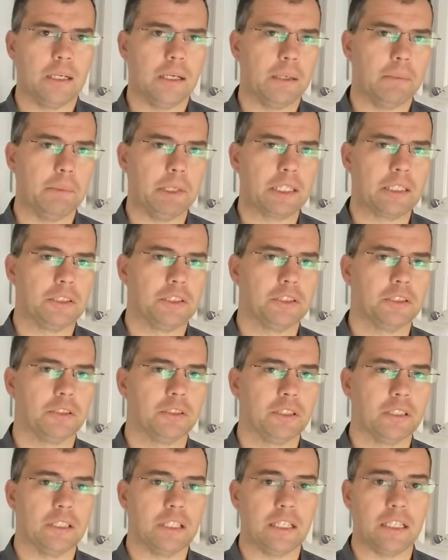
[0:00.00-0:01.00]
making sure
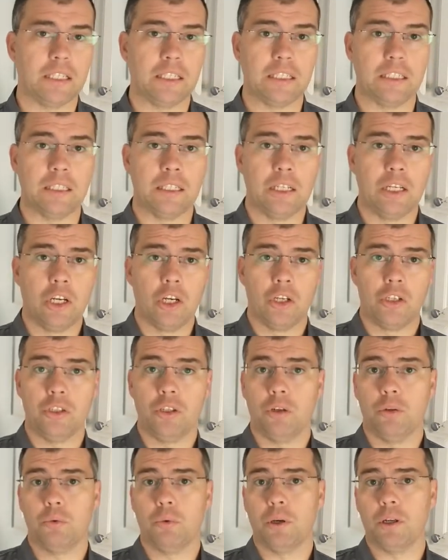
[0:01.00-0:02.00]
that they
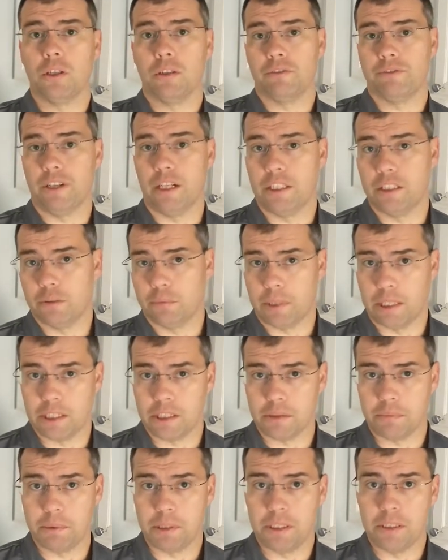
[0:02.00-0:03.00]
know where to find the
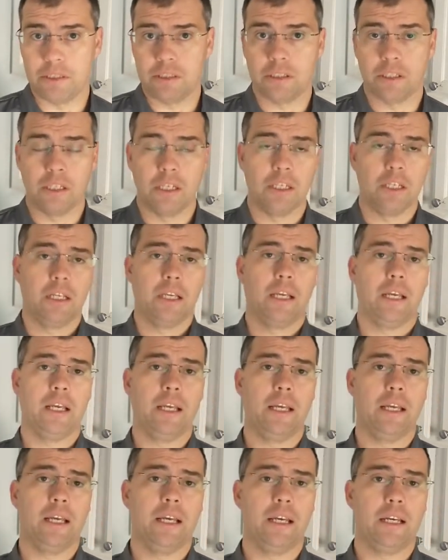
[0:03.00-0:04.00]
recipes,
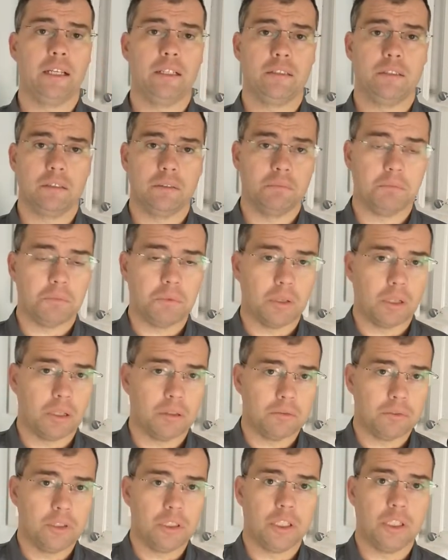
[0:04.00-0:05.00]
and
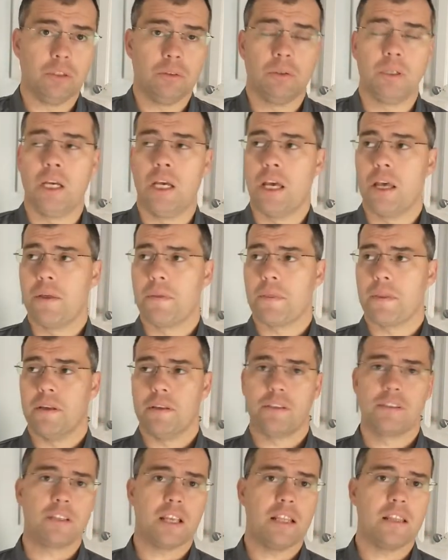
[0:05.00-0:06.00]

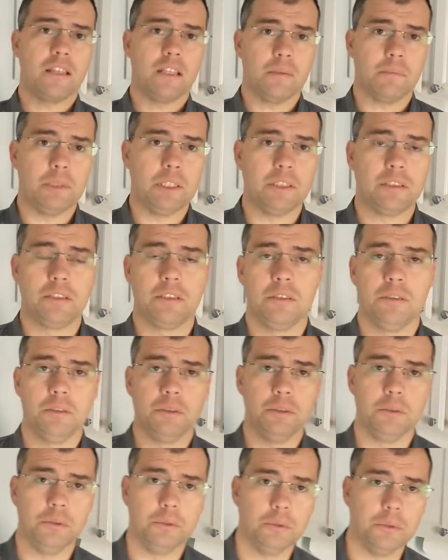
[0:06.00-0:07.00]
send them
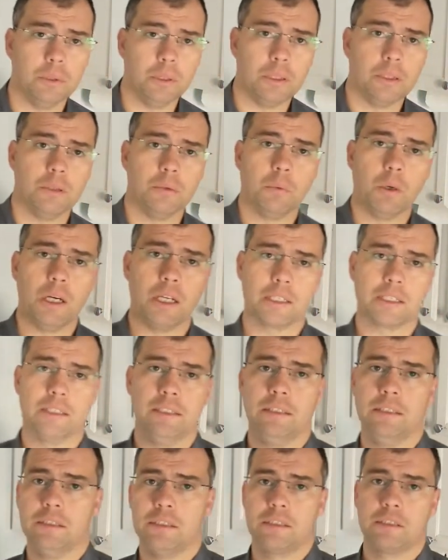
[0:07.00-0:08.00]
into the
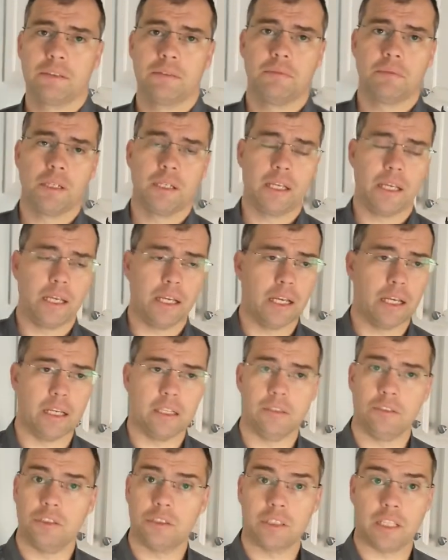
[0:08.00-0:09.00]
walk-ins
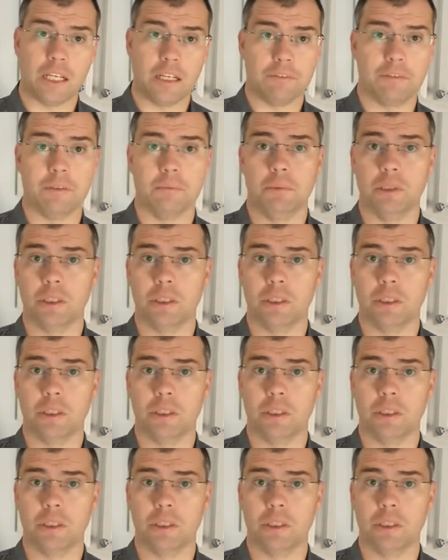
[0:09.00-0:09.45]
and just have them